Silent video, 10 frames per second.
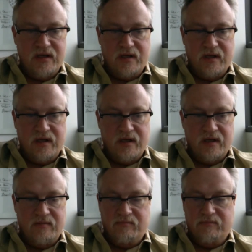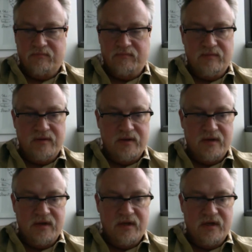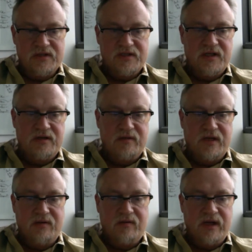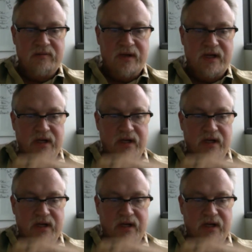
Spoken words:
I'll send them anyway. But